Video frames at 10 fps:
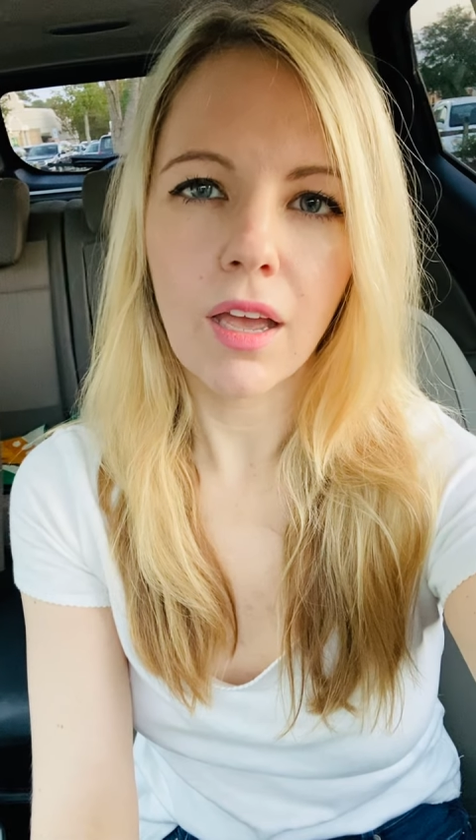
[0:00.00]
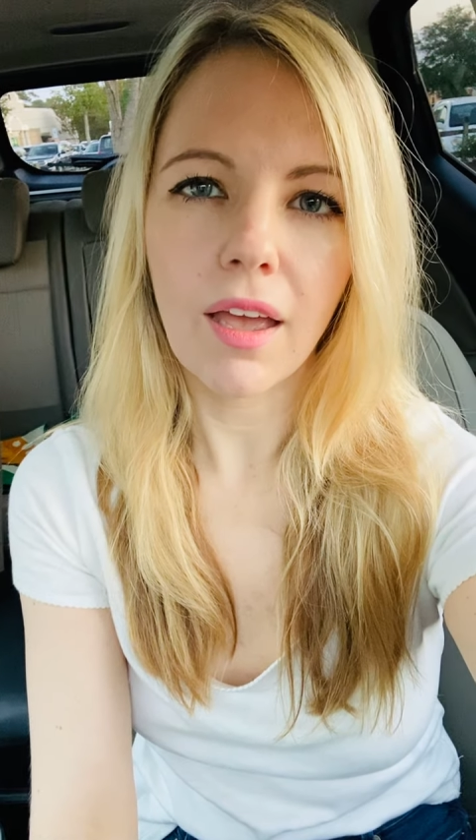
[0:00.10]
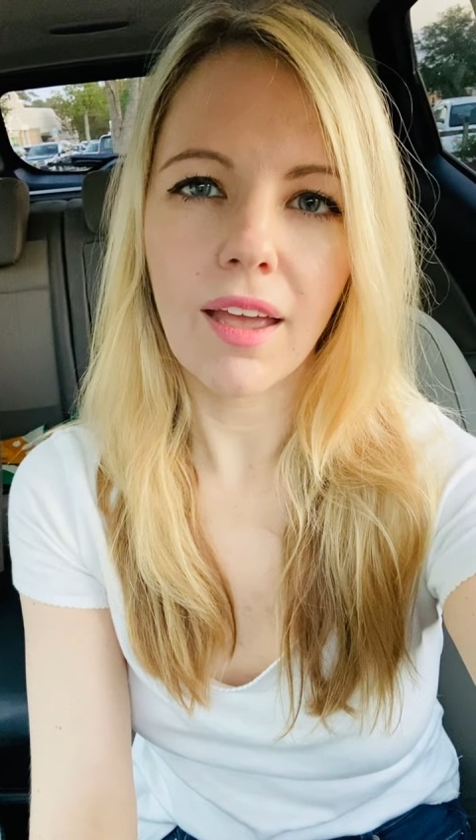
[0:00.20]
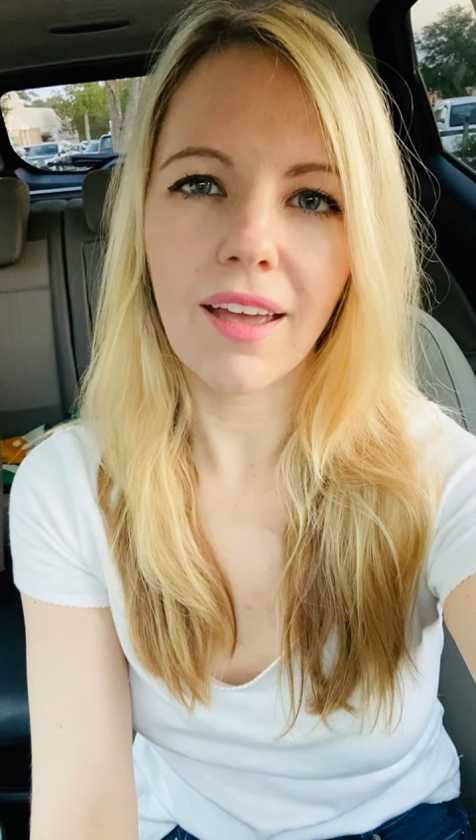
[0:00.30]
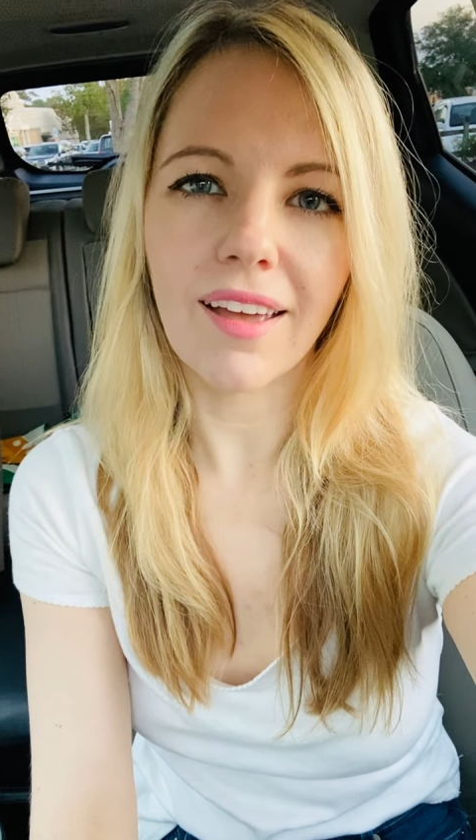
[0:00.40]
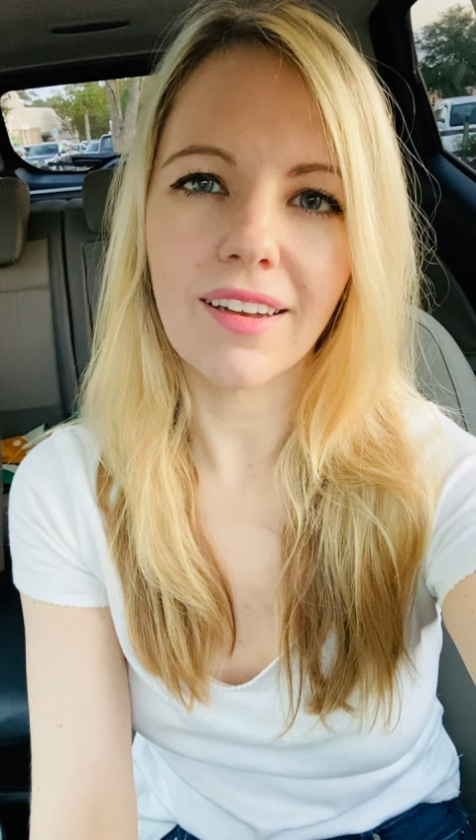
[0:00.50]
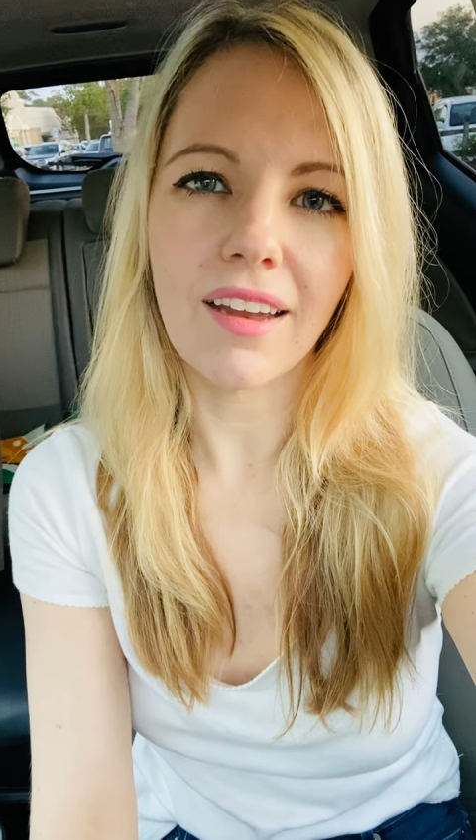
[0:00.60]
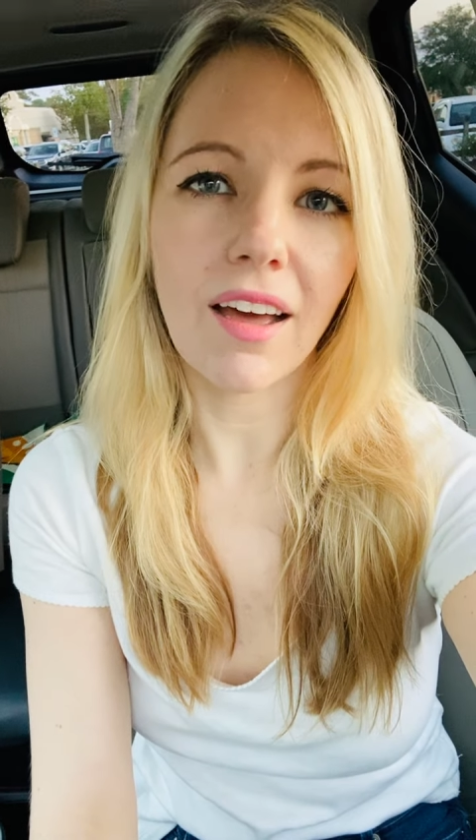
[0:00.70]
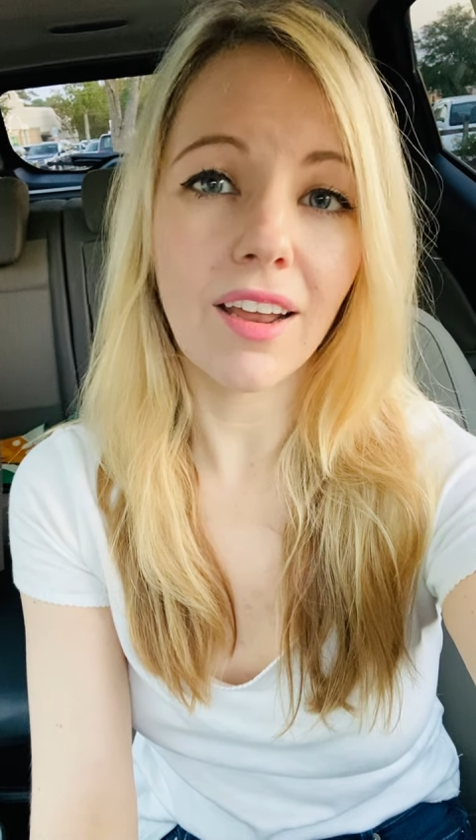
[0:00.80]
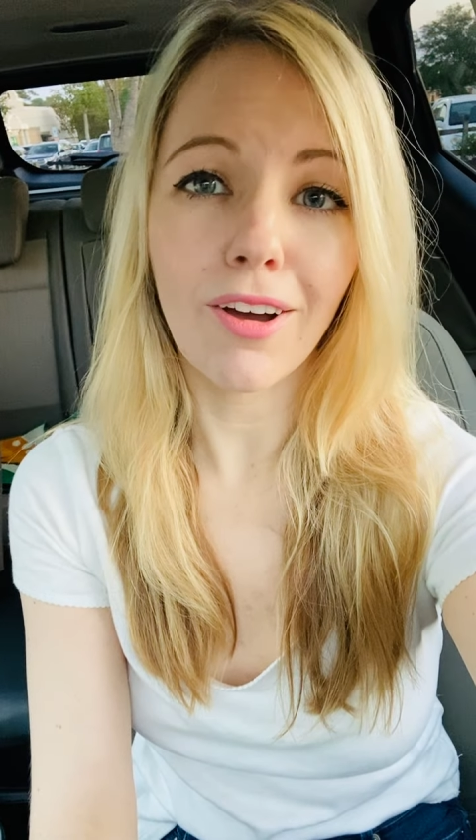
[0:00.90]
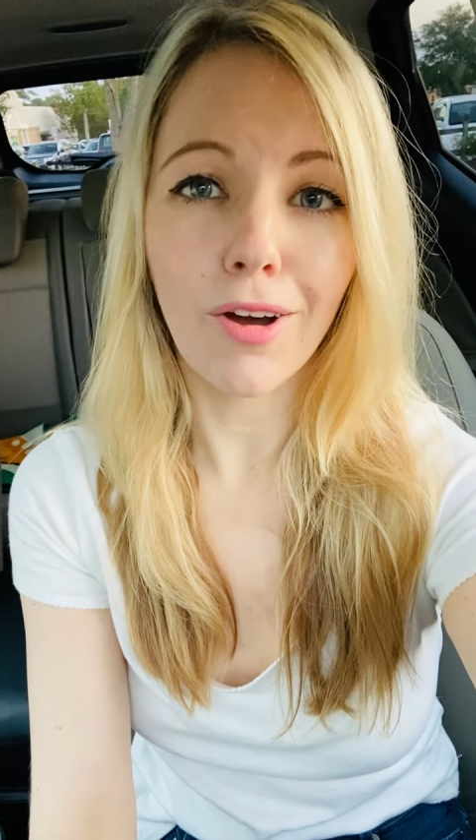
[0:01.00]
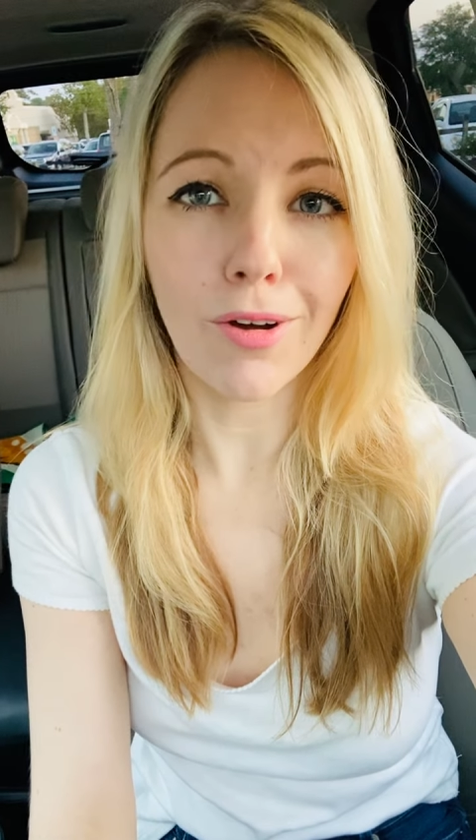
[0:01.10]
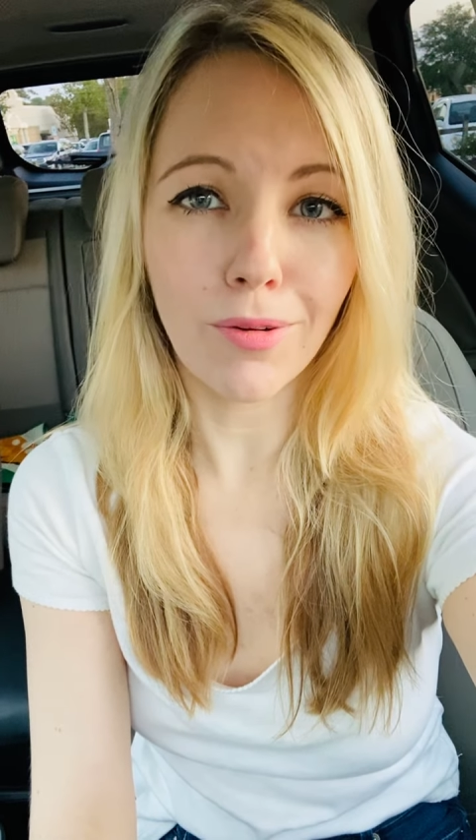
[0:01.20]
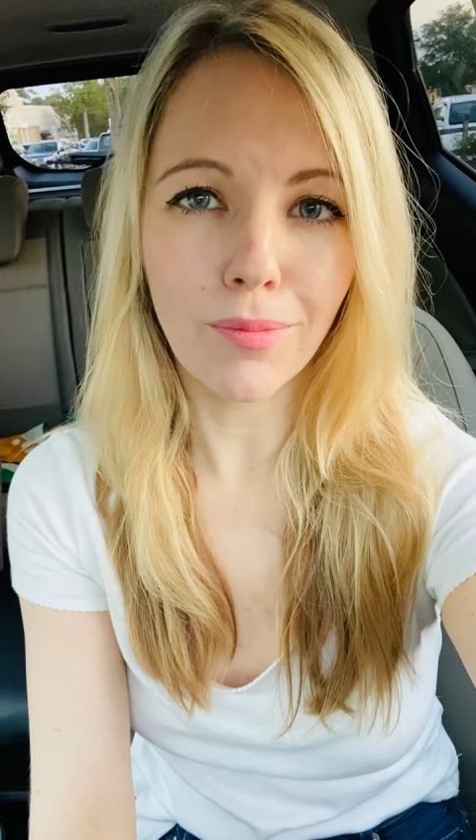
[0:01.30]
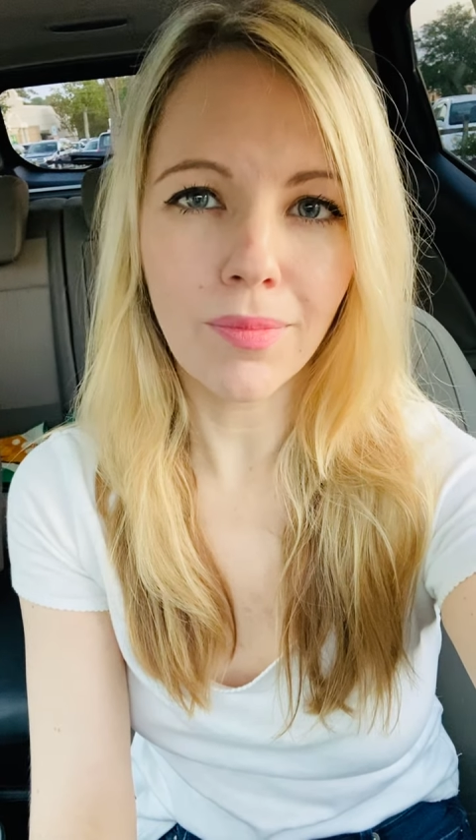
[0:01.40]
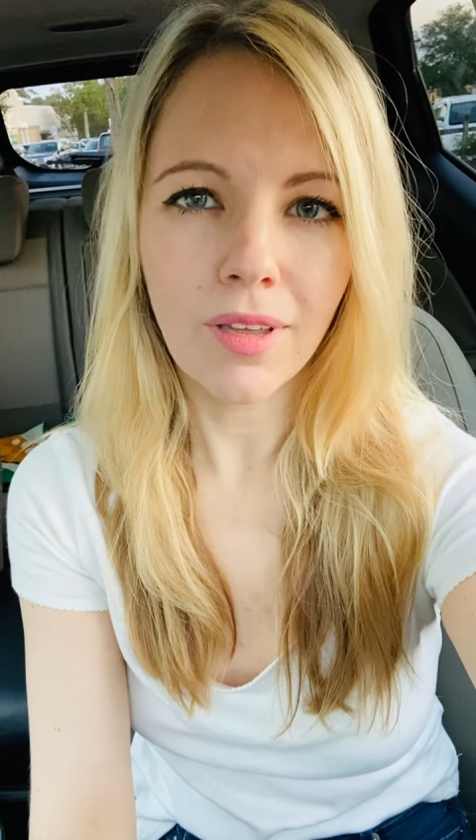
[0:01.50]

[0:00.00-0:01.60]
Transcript: and not at home.